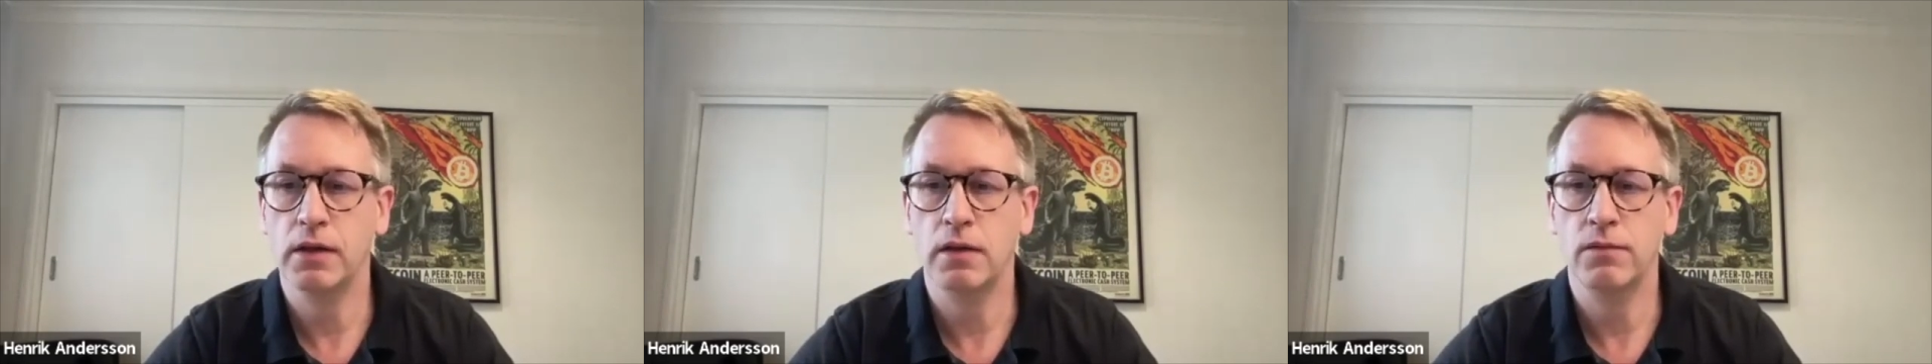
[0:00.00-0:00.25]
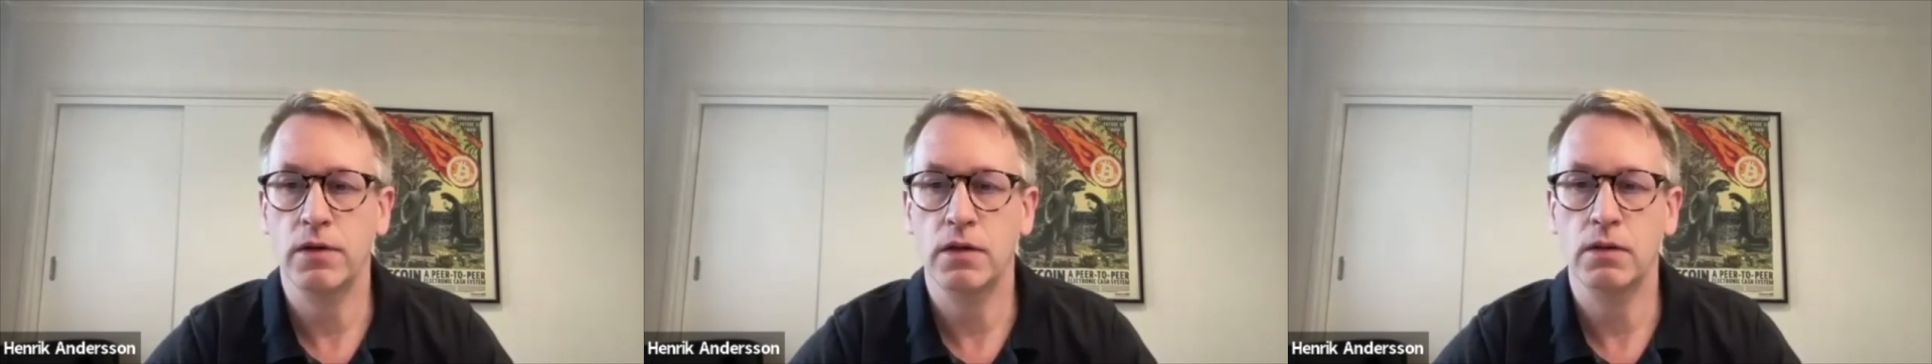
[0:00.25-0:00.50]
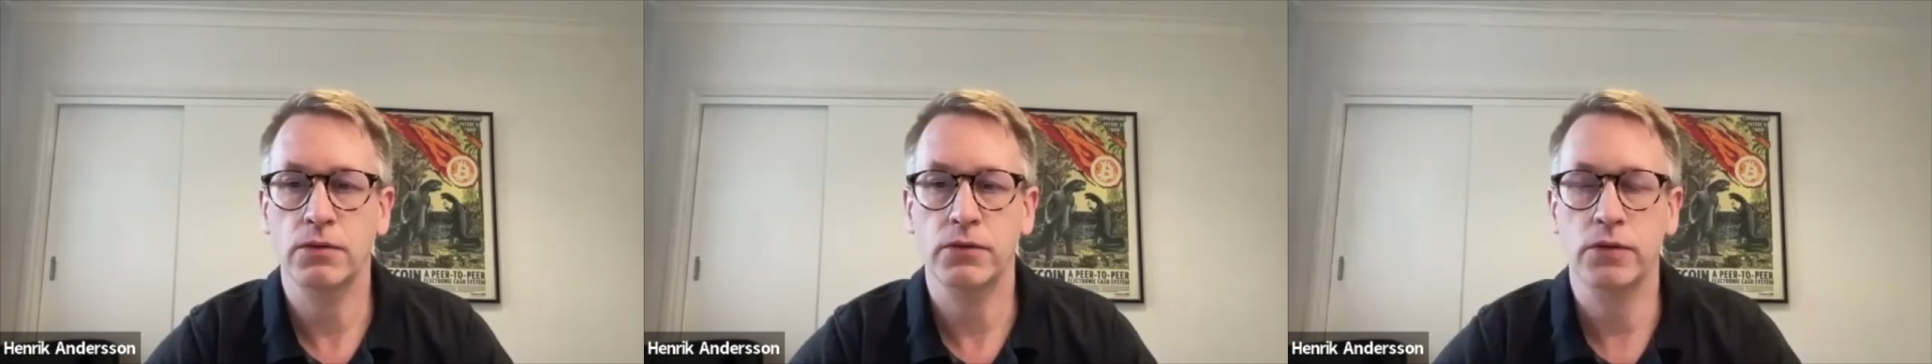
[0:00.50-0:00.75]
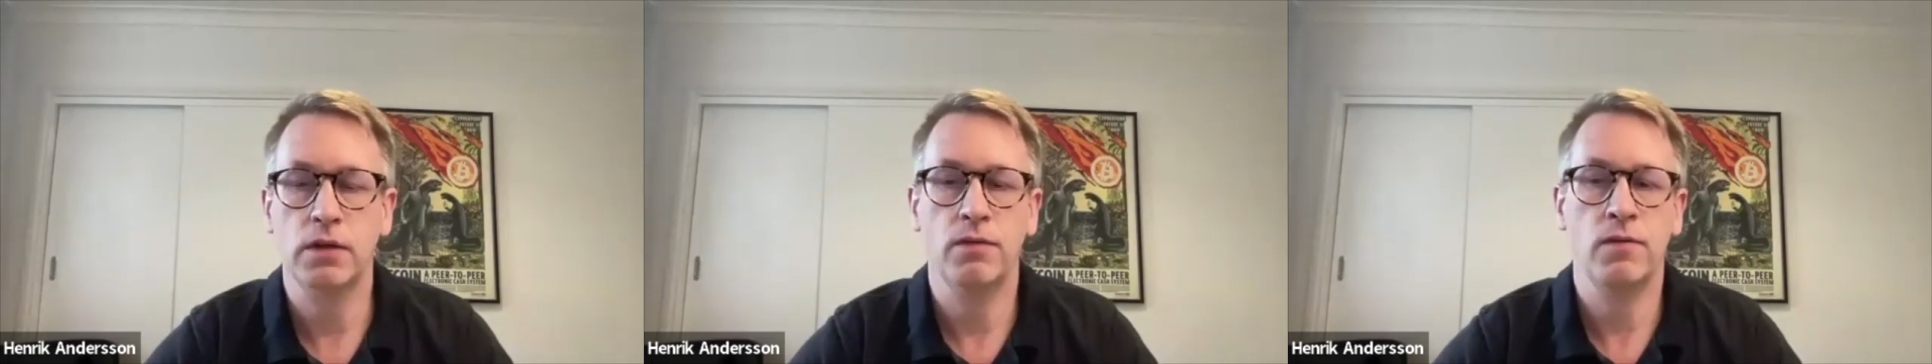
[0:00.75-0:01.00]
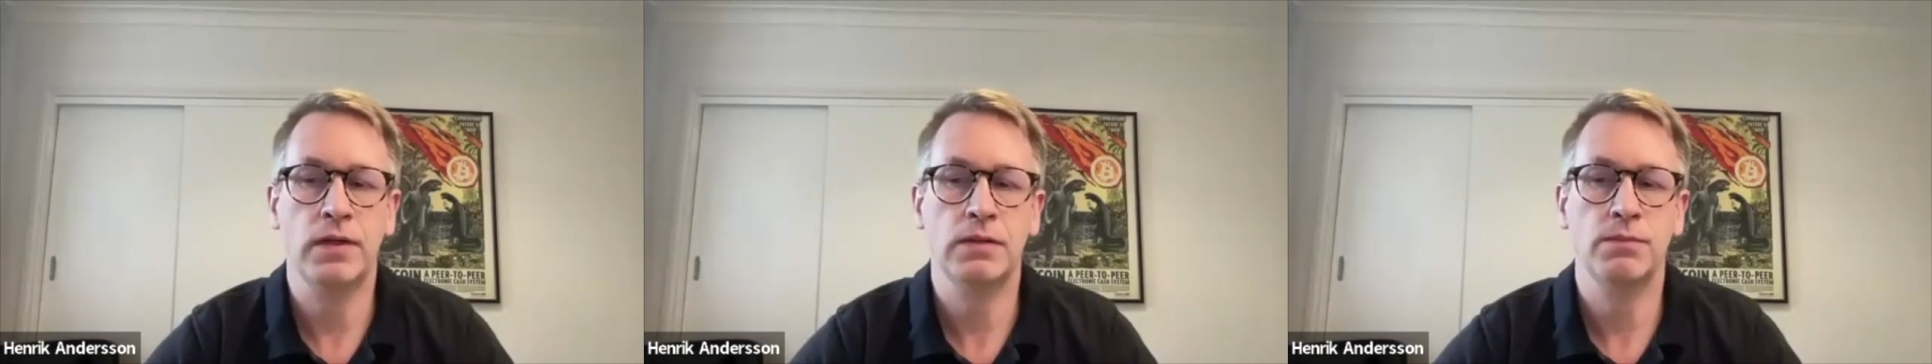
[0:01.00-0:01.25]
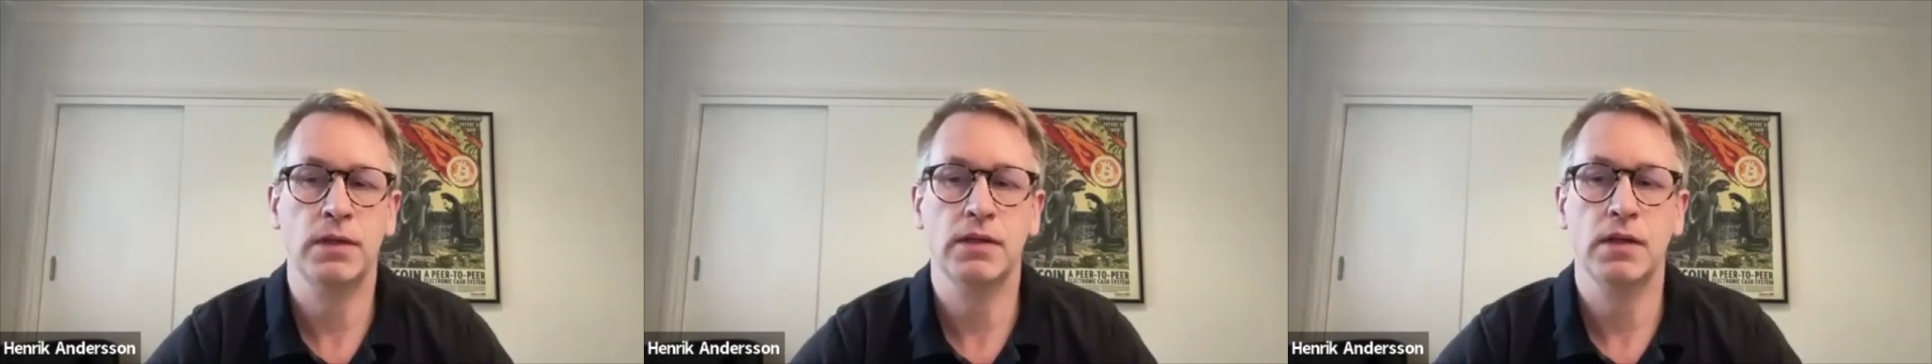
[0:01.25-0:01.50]
and we are also an
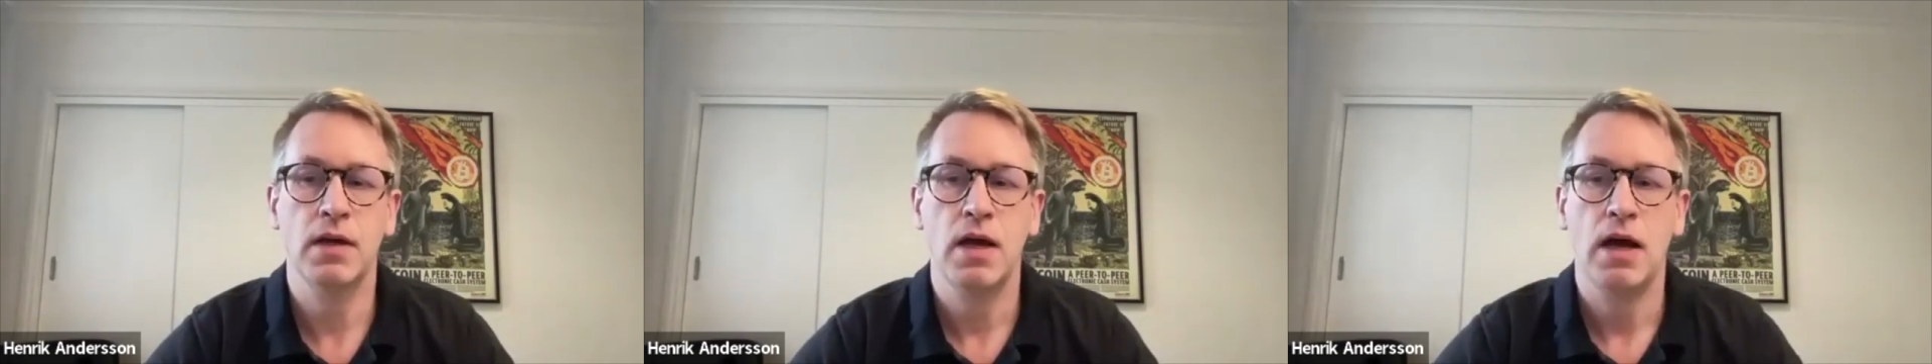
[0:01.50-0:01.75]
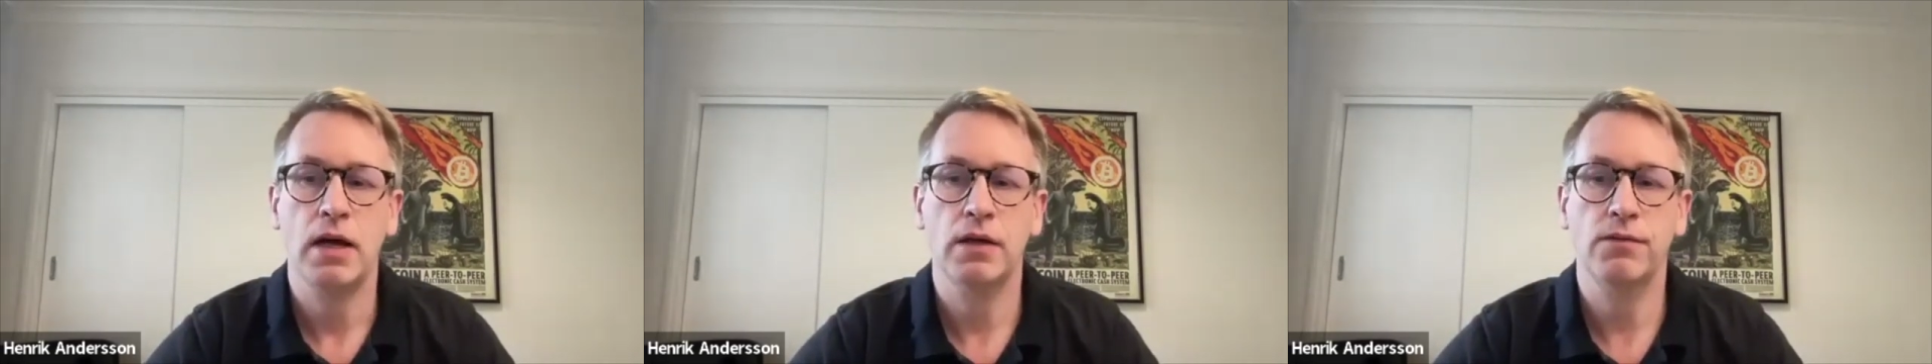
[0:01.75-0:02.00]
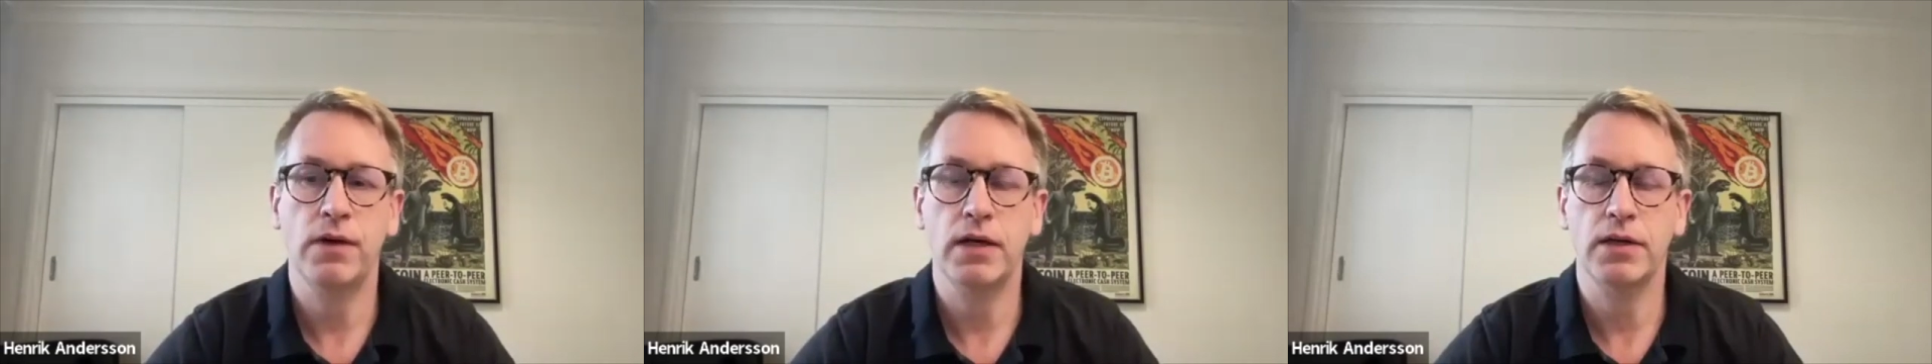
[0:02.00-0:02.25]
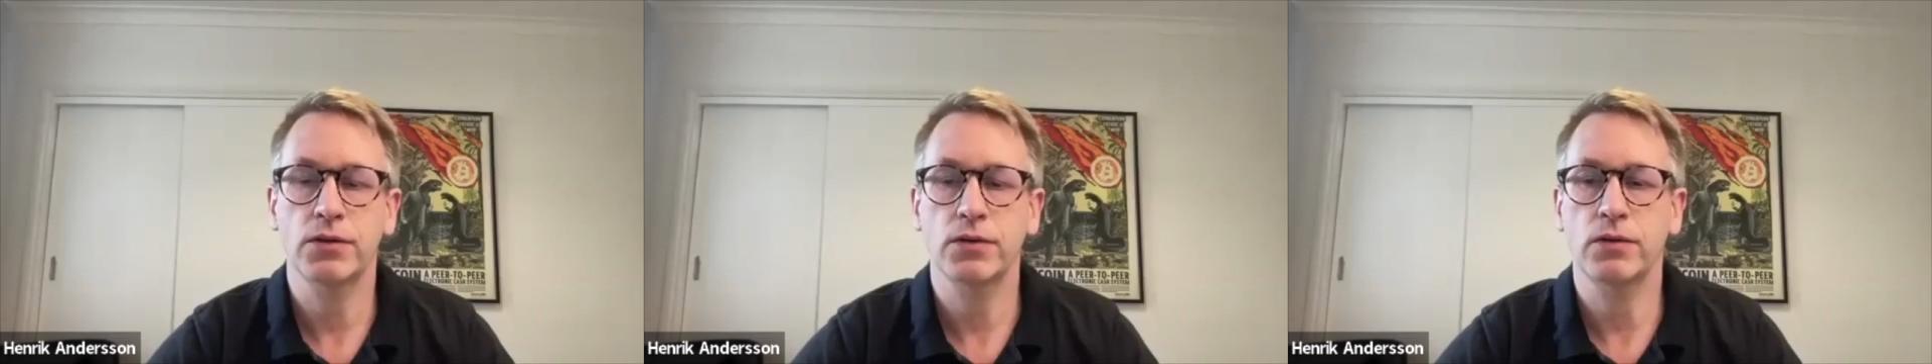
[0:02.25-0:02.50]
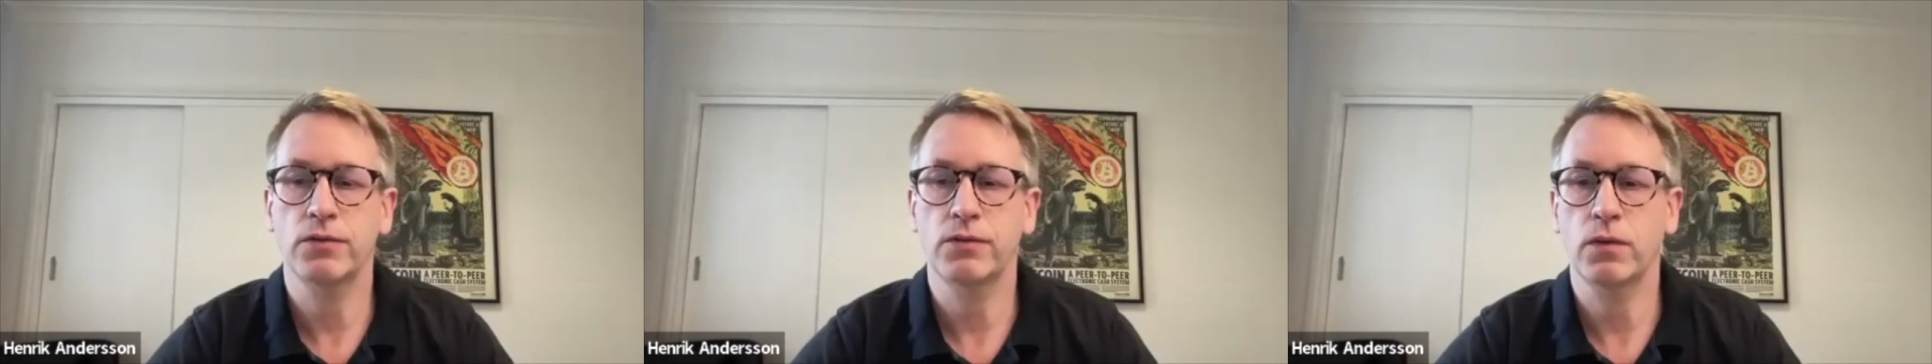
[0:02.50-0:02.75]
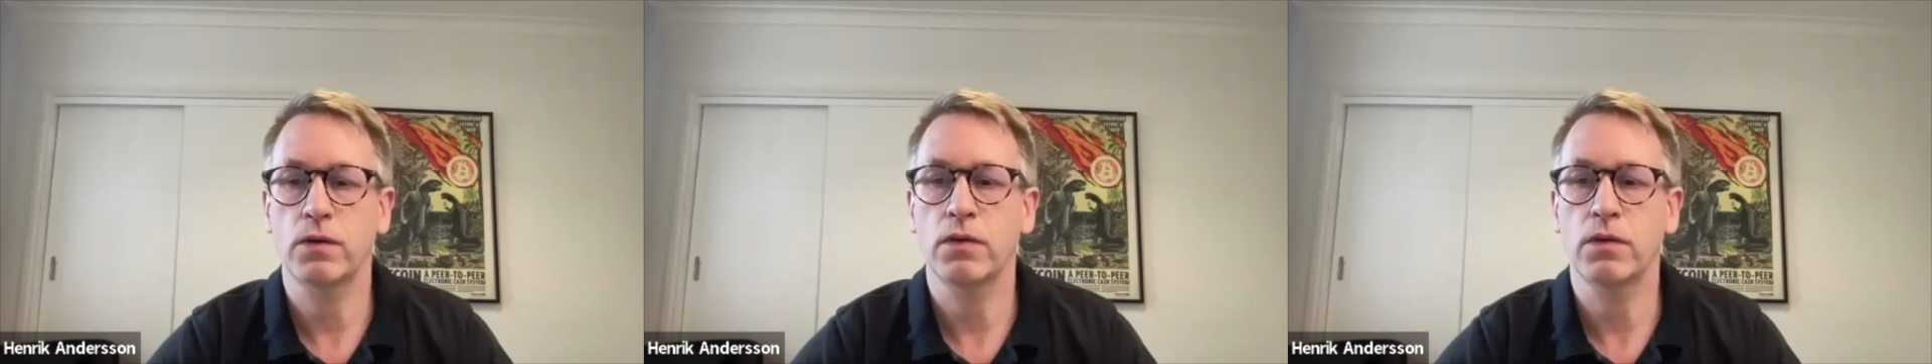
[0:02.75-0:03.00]
investment advisor
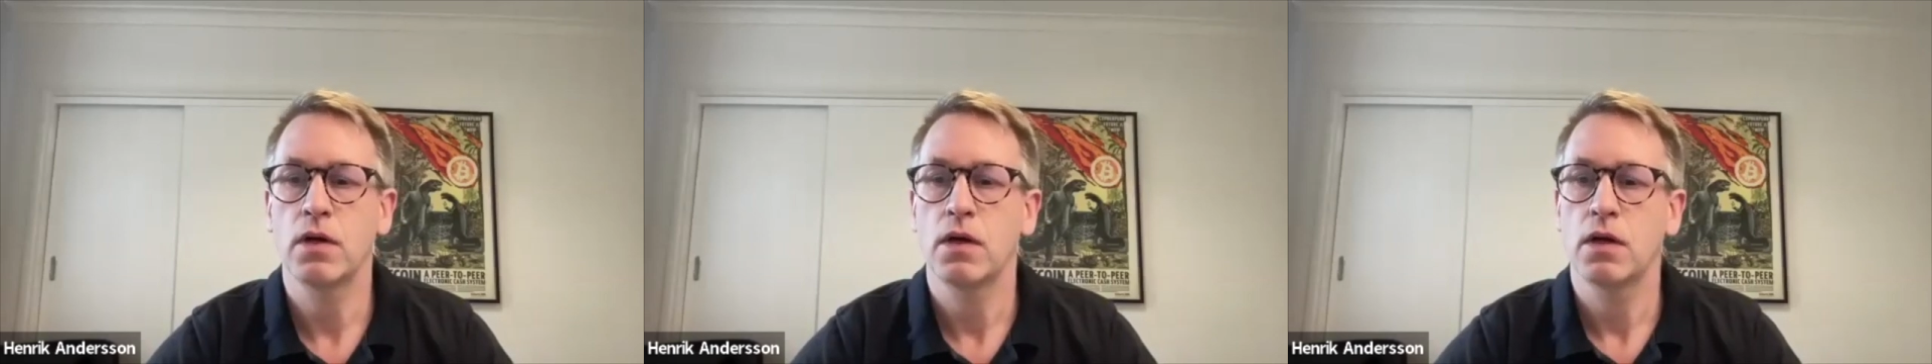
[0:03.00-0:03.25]
for